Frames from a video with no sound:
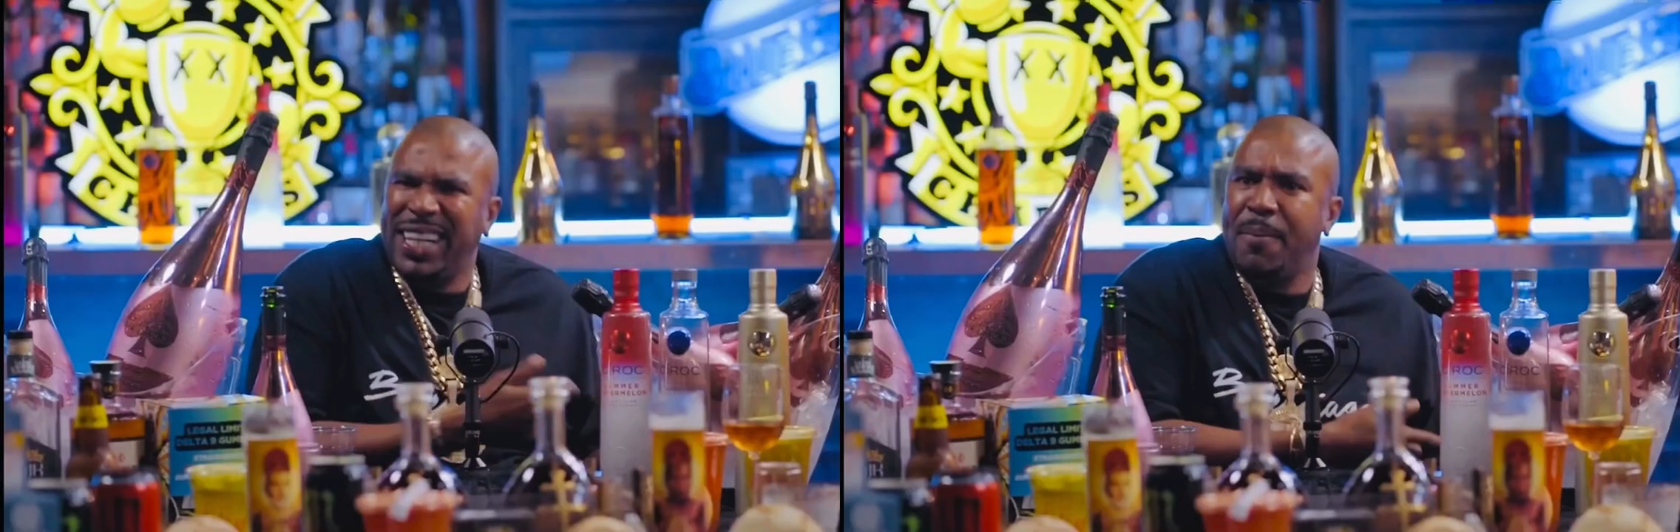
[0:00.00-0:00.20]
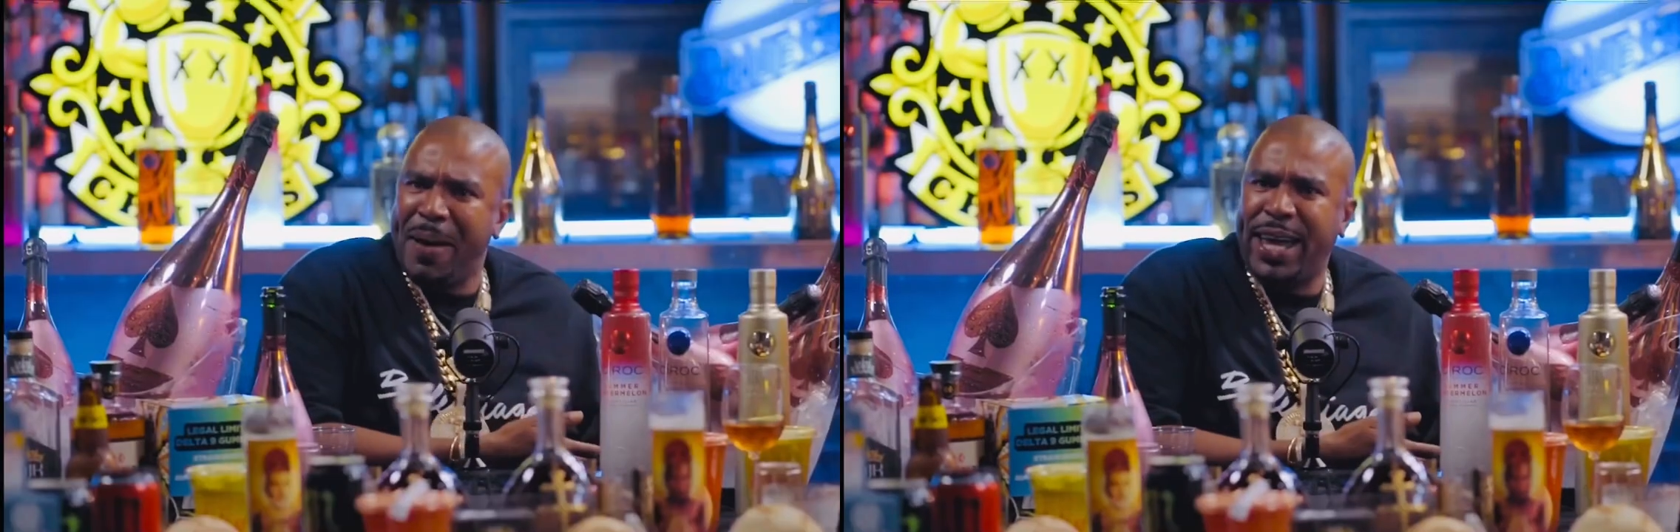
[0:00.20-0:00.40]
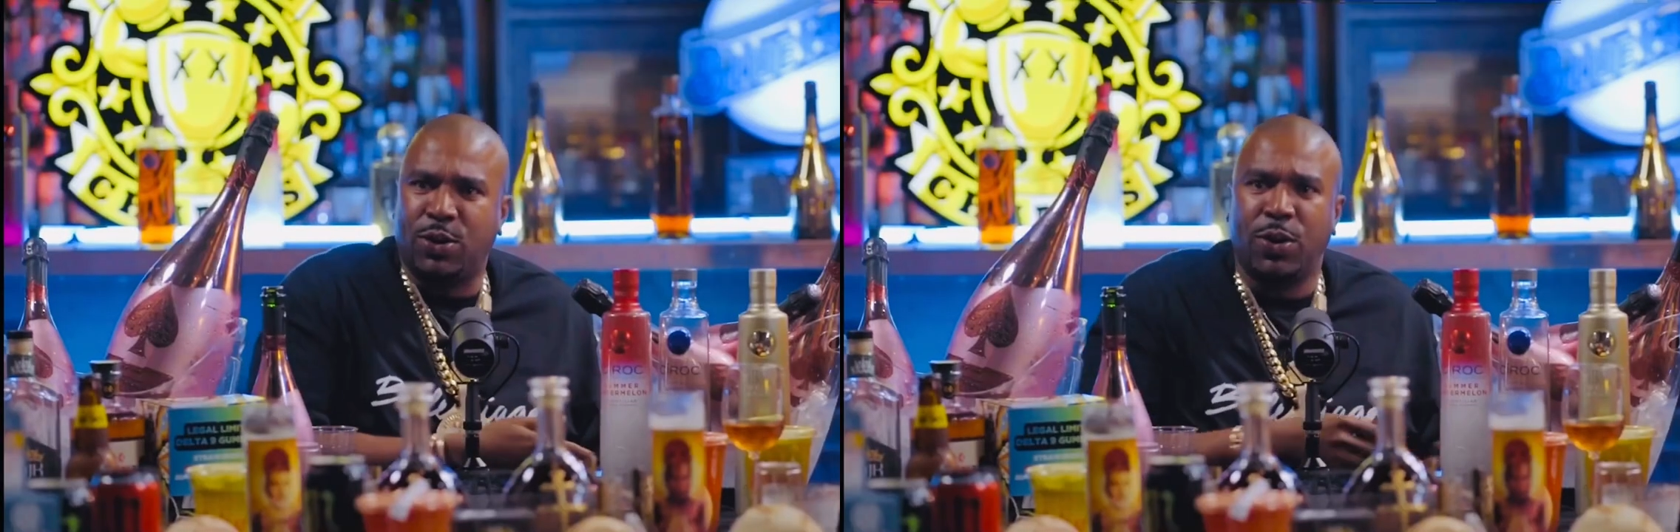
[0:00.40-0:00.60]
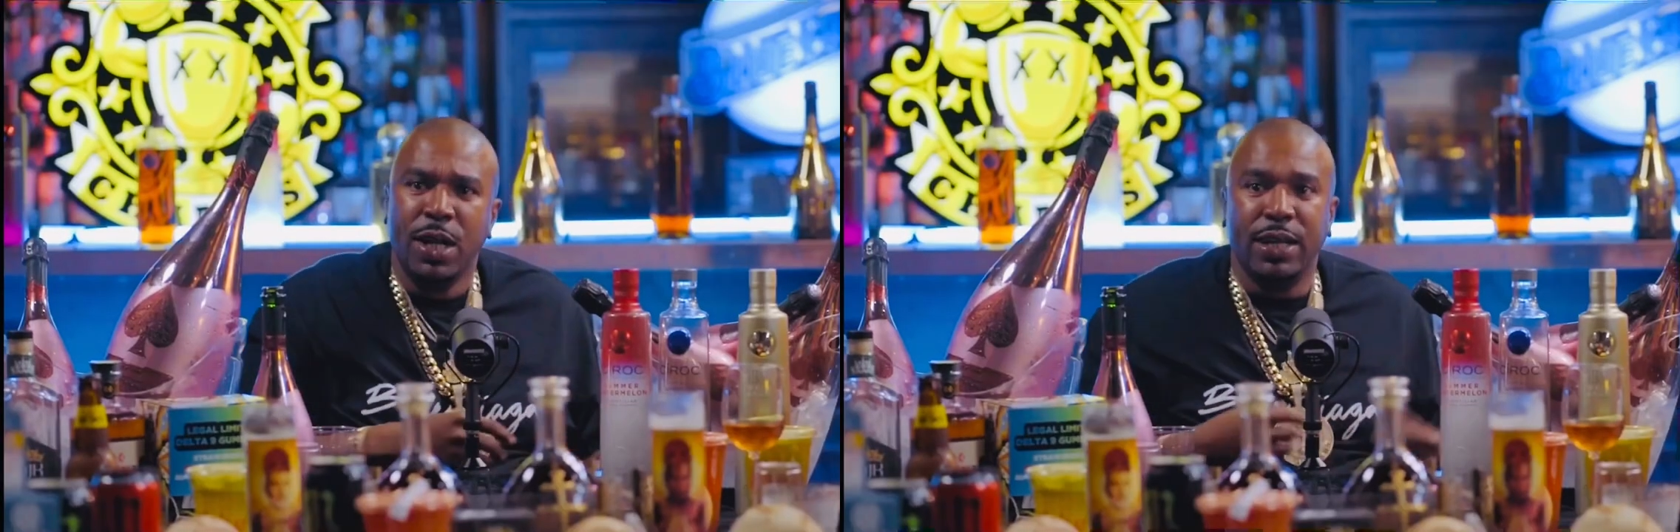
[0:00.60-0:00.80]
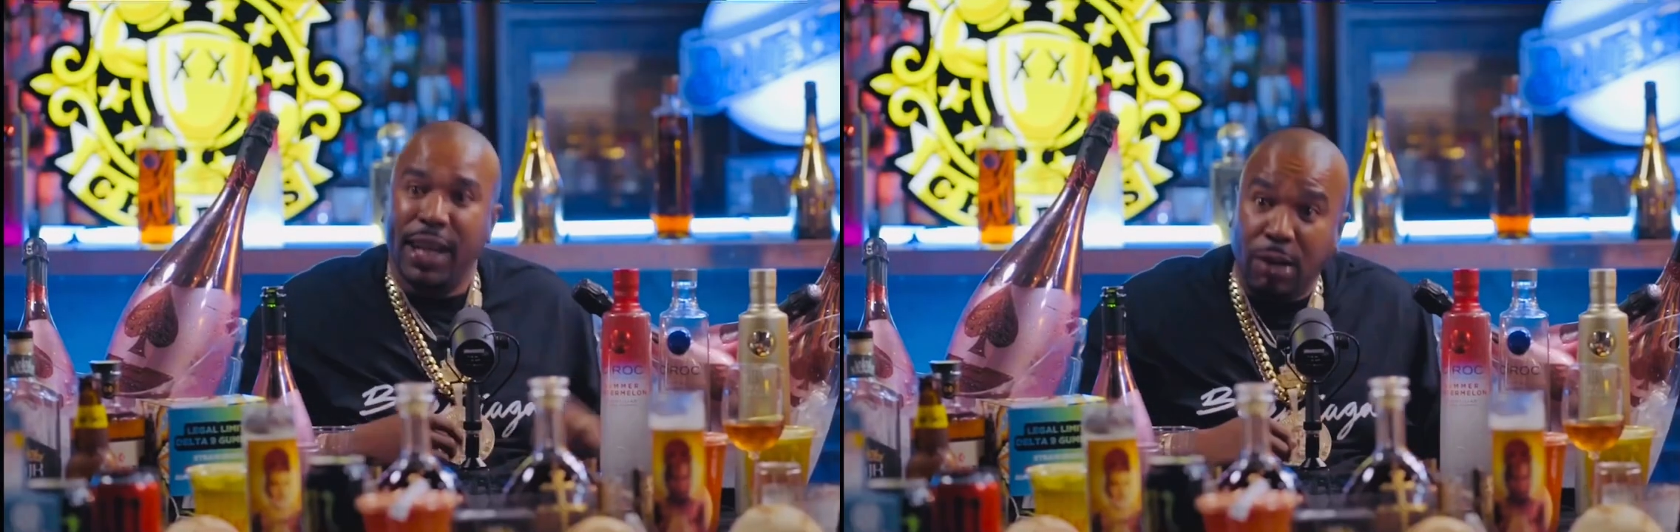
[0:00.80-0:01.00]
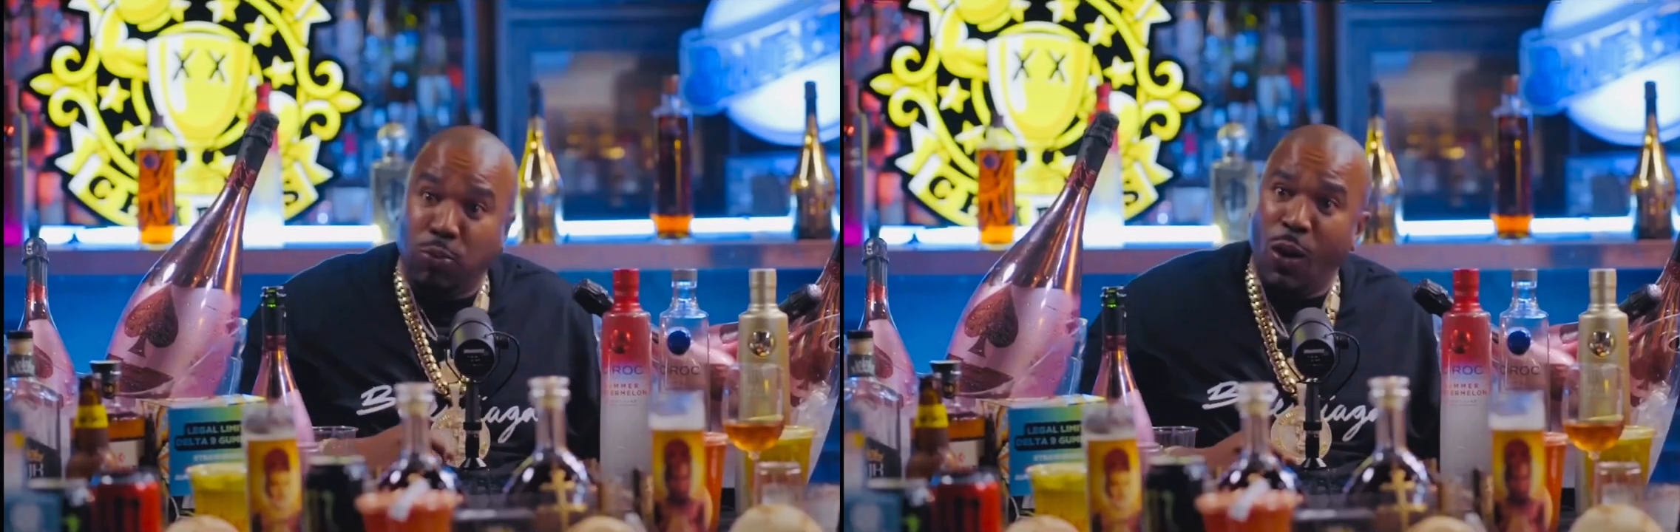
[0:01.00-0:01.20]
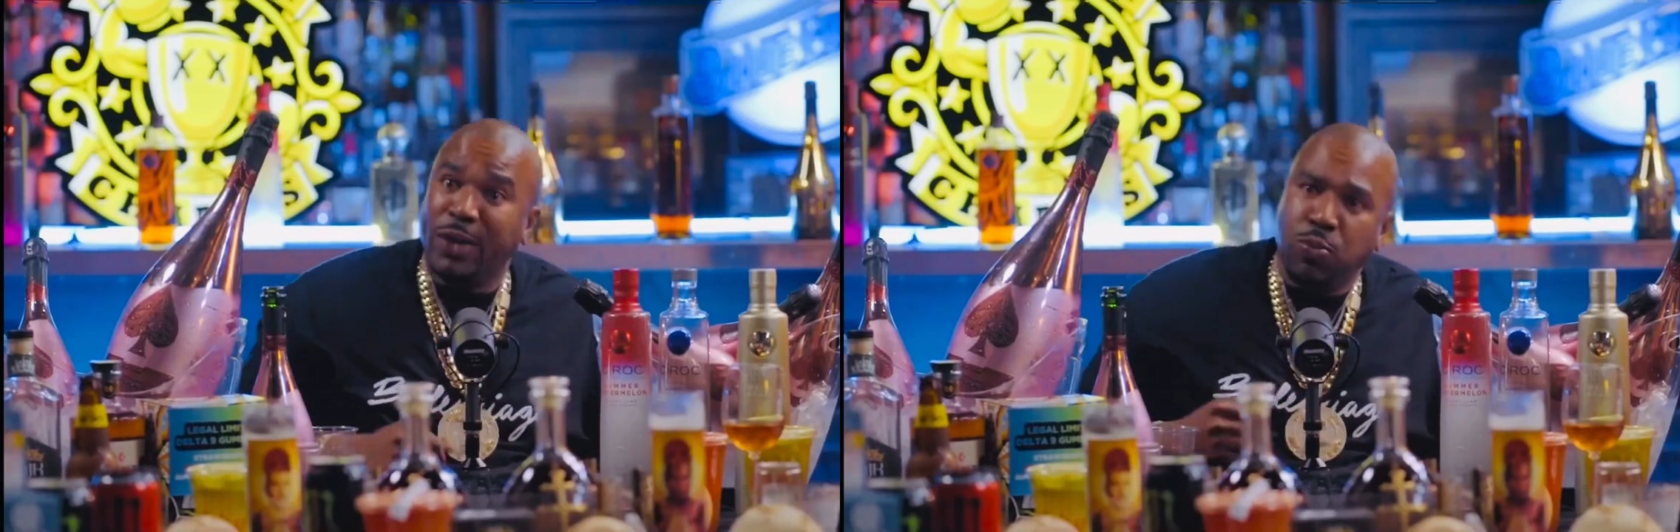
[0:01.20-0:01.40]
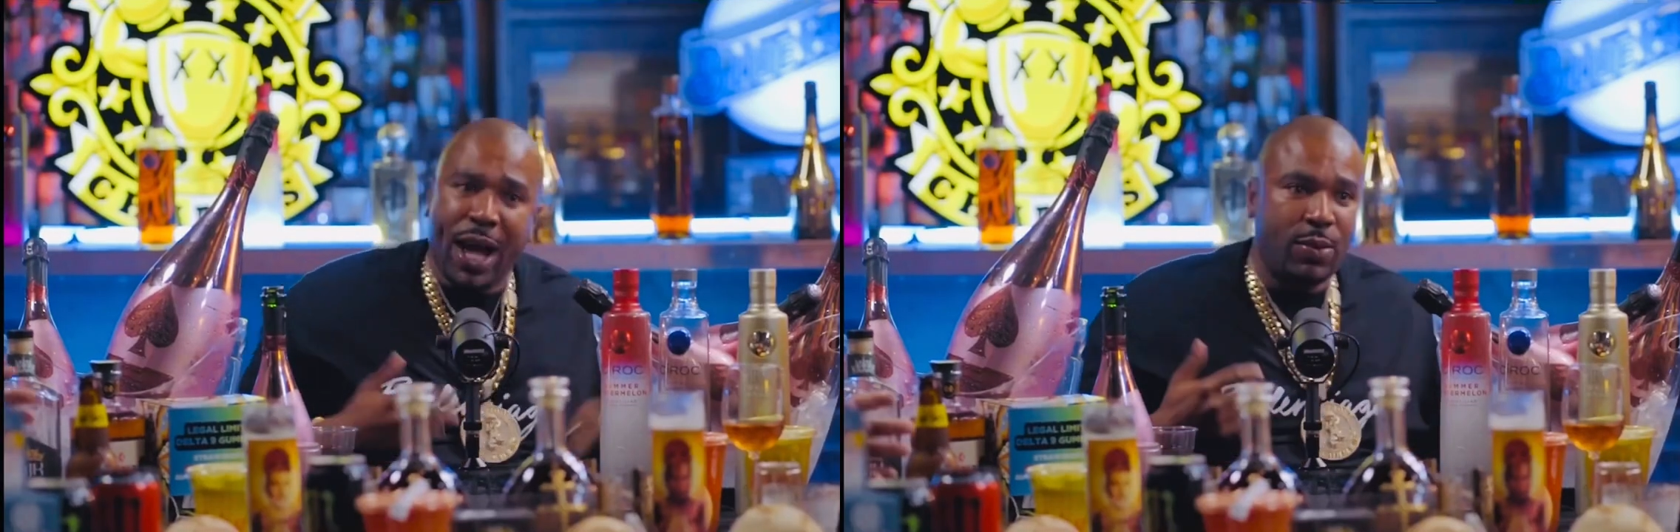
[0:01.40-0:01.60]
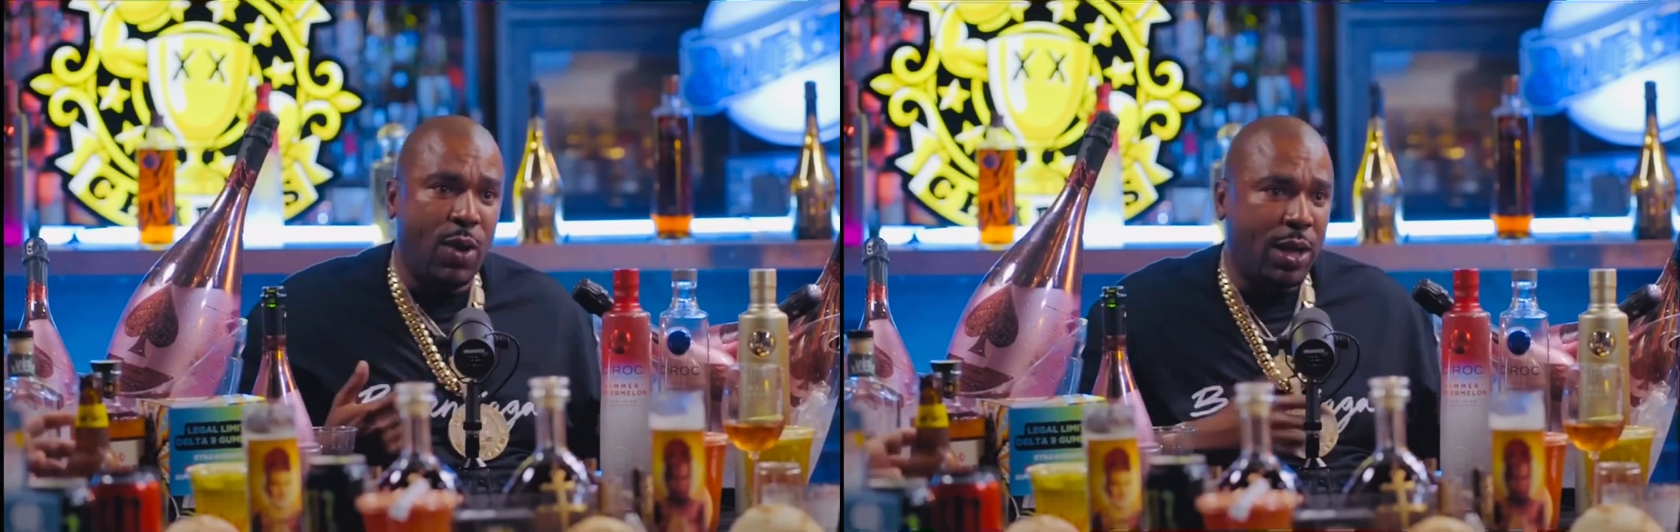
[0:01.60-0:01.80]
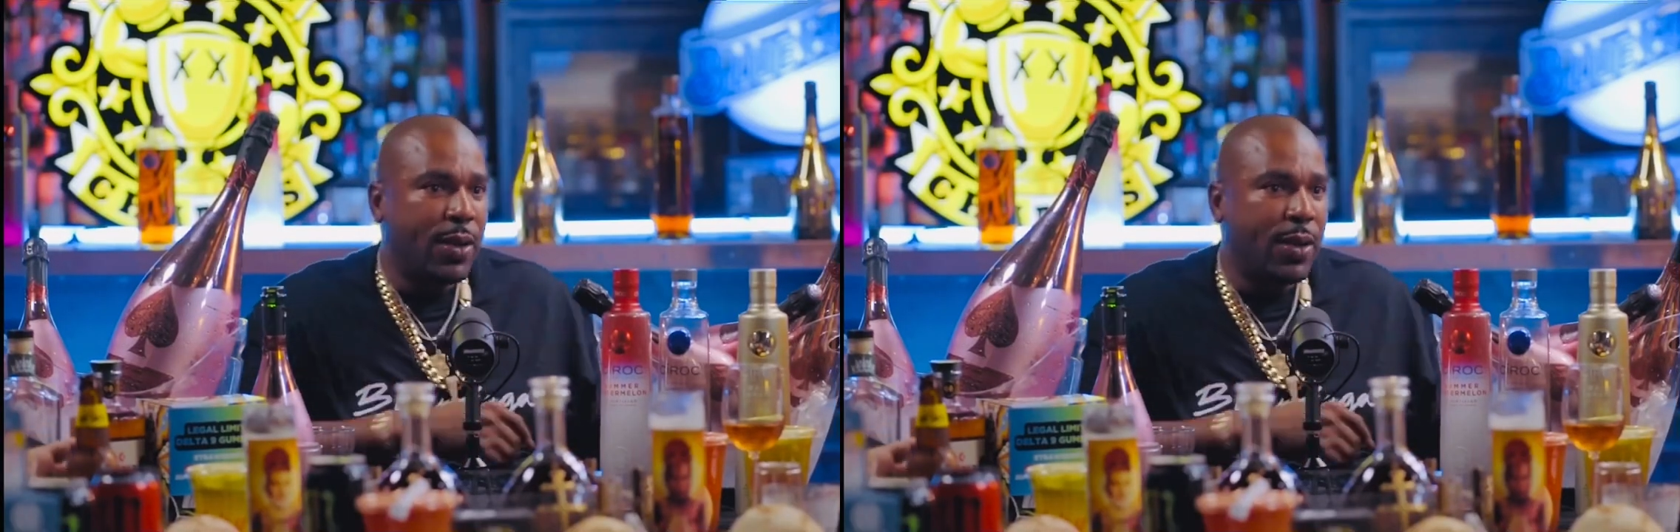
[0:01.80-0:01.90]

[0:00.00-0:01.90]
a bagel. And they like, "What What What?"